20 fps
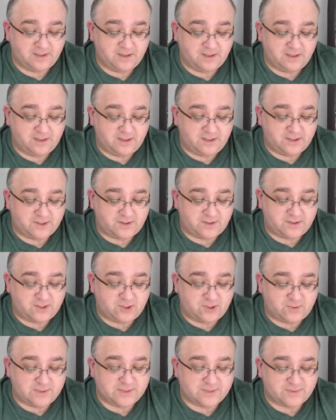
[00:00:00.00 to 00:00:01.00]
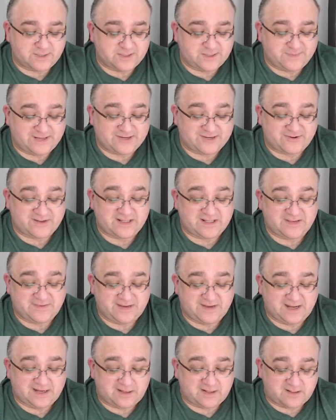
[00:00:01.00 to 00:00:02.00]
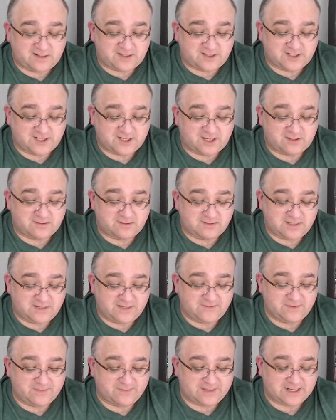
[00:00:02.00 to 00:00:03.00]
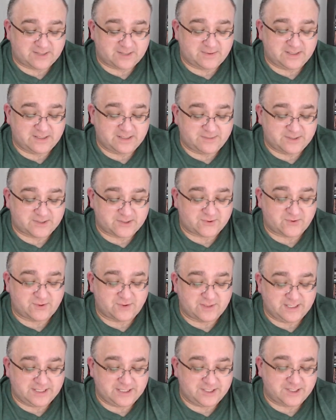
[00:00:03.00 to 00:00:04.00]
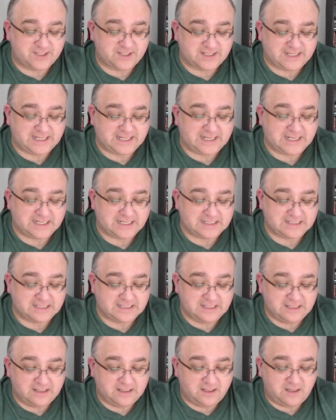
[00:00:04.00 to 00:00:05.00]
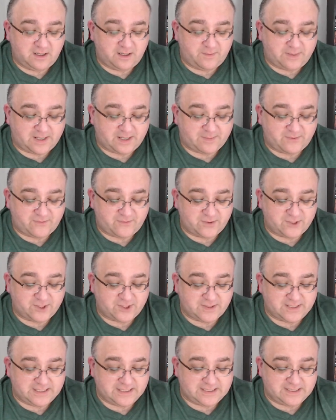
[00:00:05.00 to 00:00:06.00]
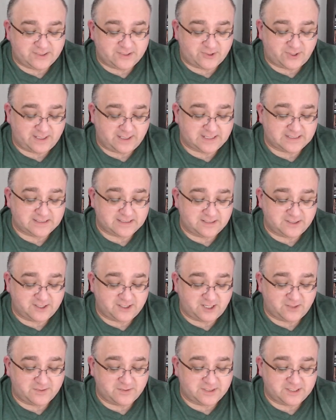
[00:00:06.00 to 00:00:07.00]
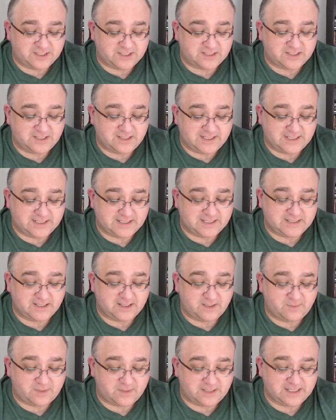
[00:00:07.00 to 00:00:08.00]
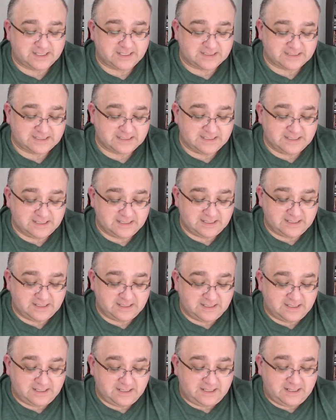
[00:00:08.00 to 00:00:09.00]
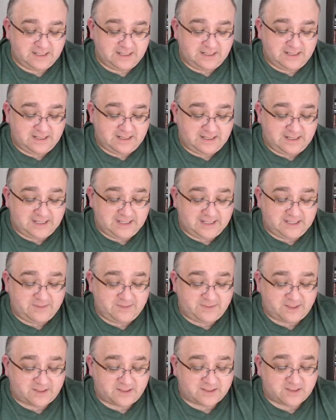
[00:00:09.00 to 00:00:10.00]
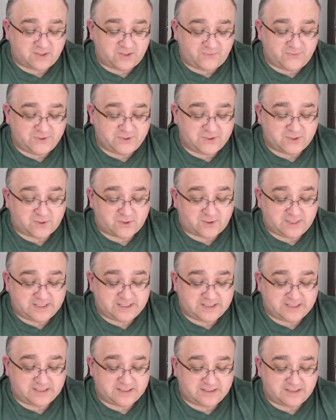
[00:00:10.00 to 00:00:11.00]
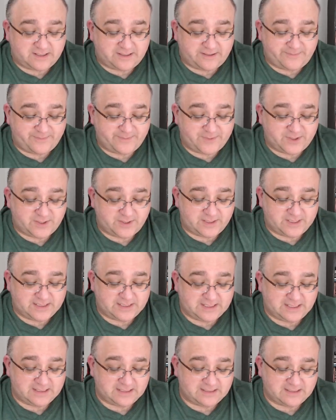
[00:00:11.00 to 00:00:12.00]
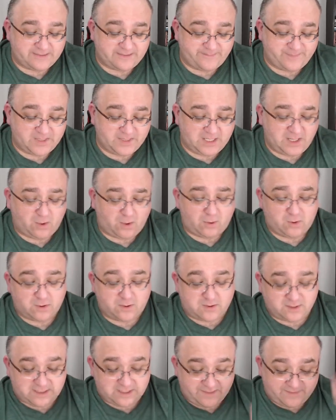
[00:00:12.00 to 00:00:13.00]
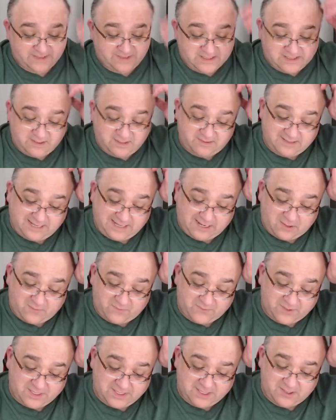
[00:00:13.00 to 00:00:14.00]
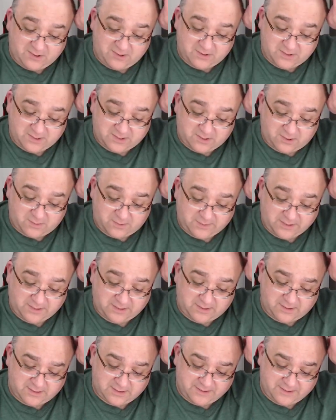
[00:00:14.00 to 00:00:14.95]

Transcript: Johnny always was better at lifting than Show, even back when they were scrawny, jerky kids. Back before Johnny turned tricks and Show was just learning to turn minds. $18 off for tourists, Johnny says. You know Hawk will give you $2,000 for an hour at the stockyard.